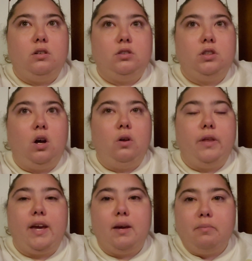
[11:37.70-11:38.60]
So
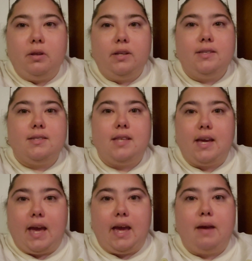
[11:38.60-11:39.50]
the ambulance, they
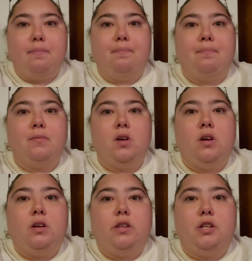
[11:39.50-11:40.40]
came,
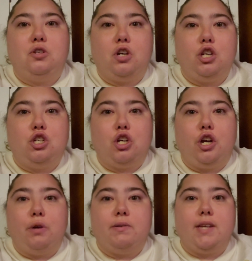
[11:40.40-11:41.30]
they took his
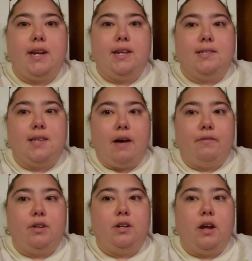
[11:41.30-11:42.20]
sugar, it was
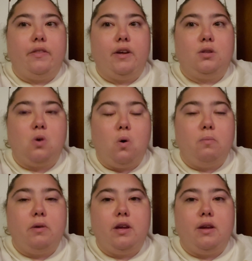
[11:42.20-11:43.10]
87, and they
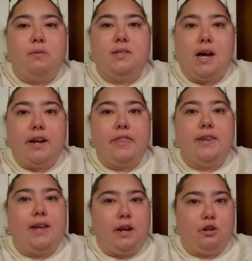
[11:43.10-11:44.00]
told me he was out of the
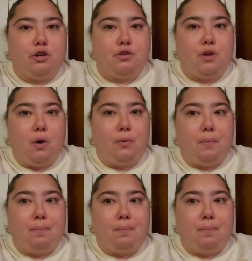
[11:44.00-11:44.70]
danger zone.